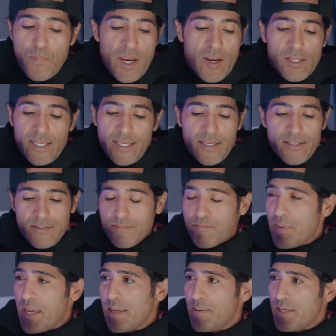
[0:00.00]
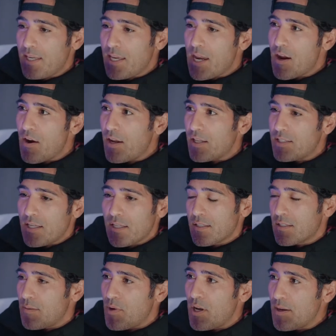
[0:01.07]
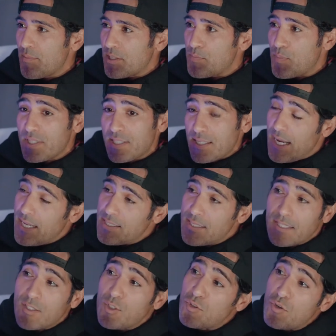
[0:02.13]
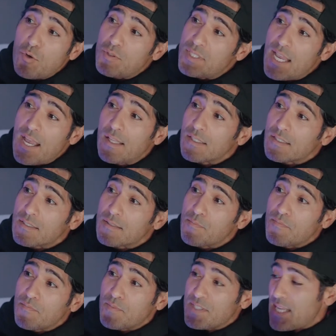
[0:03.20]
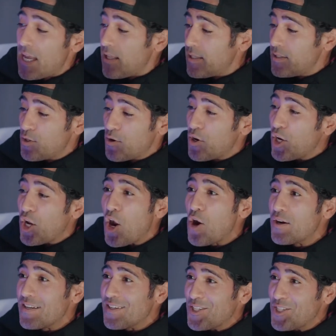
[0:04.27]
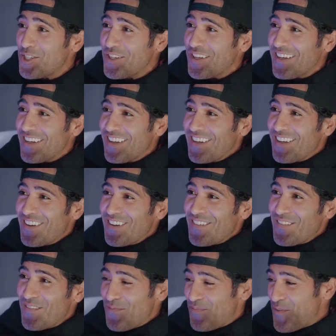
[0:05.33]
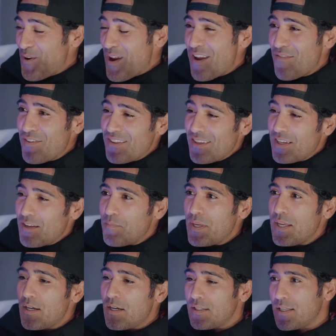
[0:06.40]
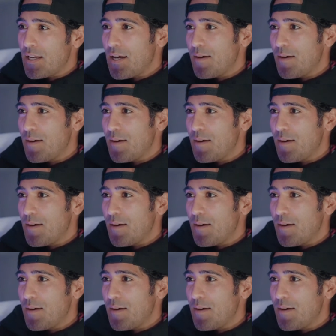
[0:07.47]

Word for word: barely get some baby carrots and some hummus. Besides that, there's no salads. Salads are a garnish for everything to be on top.